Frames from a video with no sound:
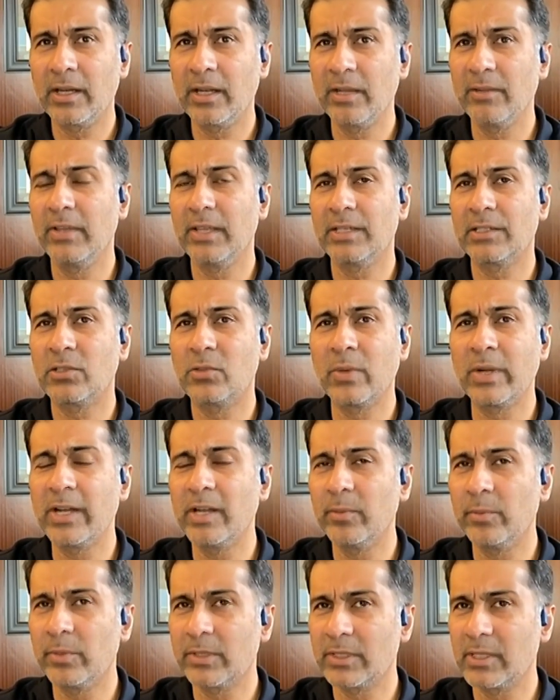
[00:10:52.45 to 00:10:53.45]
TVS
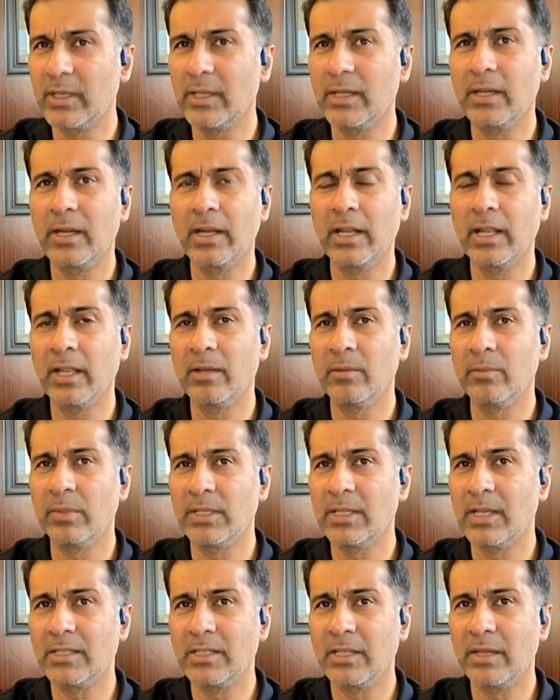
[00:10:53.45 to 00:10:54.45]
20%, and
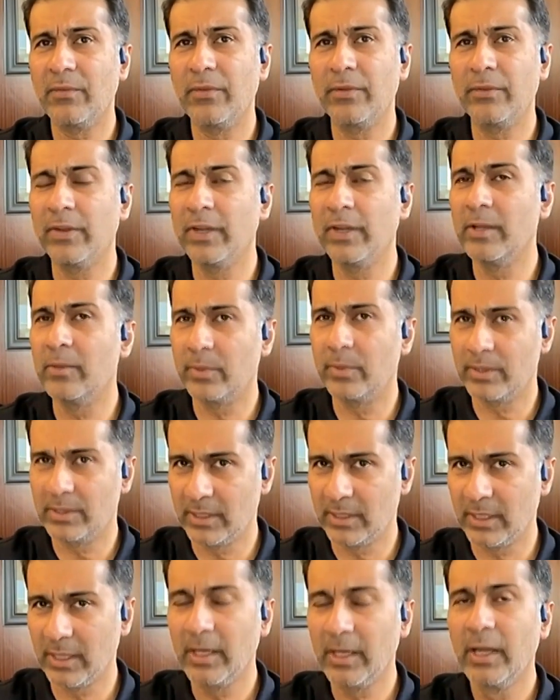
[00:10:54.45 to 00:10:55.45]
Bajaj at 15%.
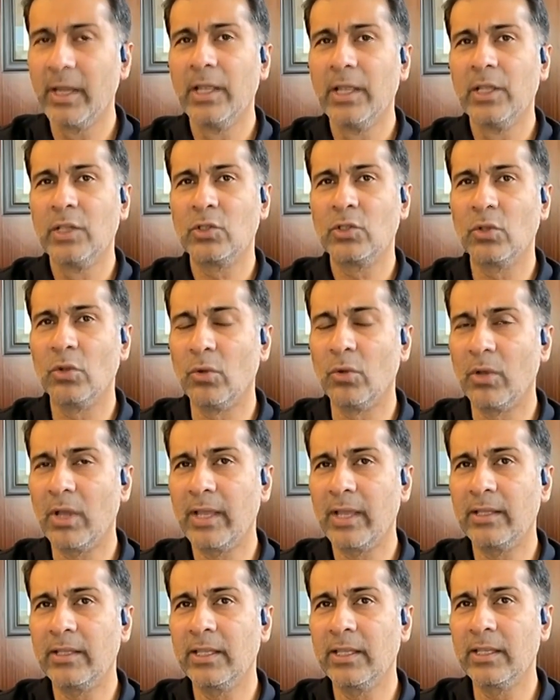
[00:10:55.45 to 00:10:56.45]
Mm. So
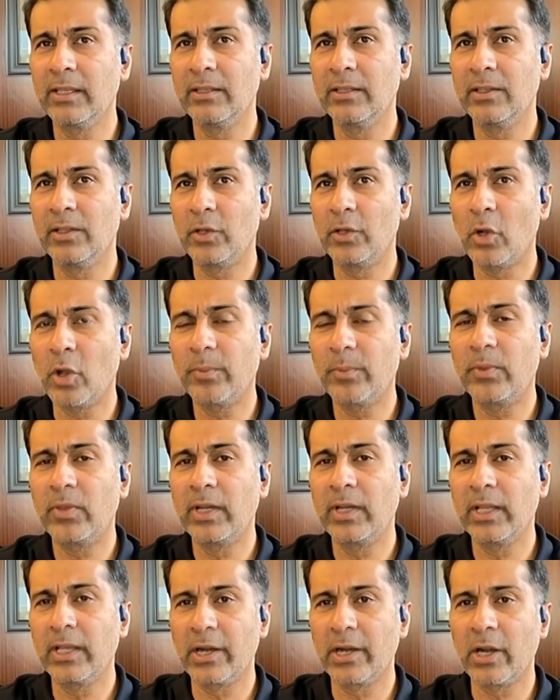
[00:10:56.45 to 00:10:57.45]
I think the top
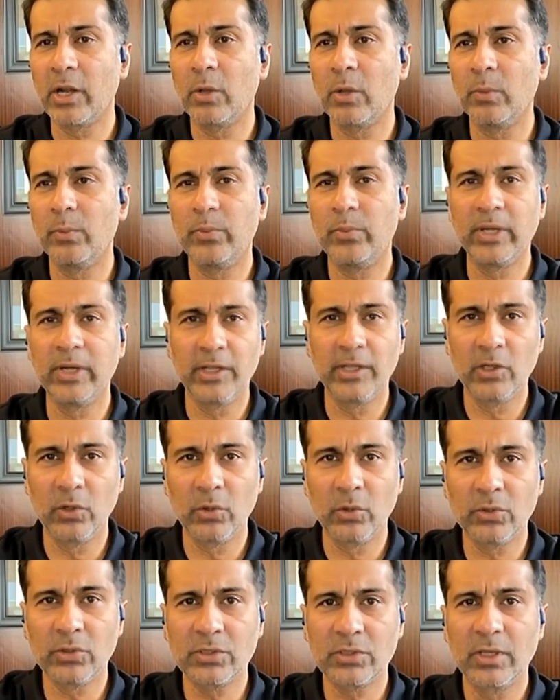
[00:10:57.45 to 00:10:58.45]
three are now pretty
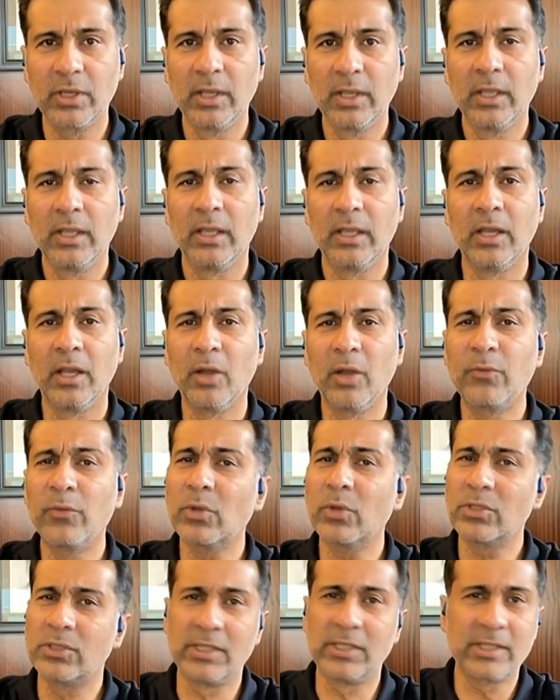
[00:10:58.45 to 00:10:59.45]
close. Mm. Uh, of
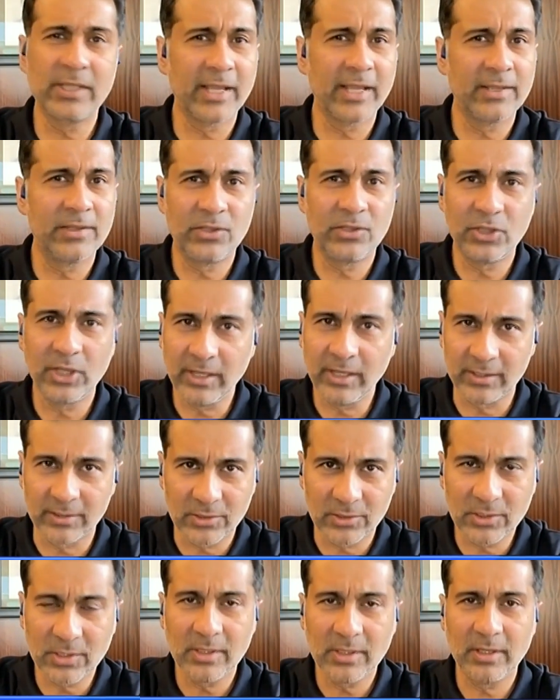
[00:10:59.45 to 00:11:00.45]
course, this can
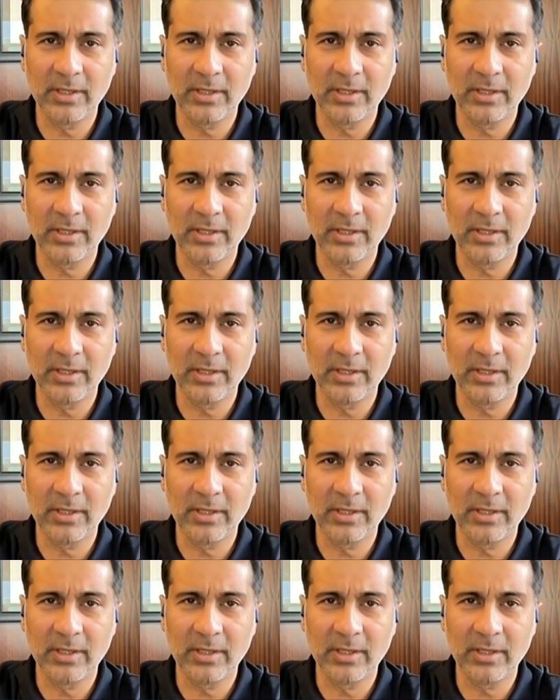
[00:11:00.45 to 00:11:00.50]
change.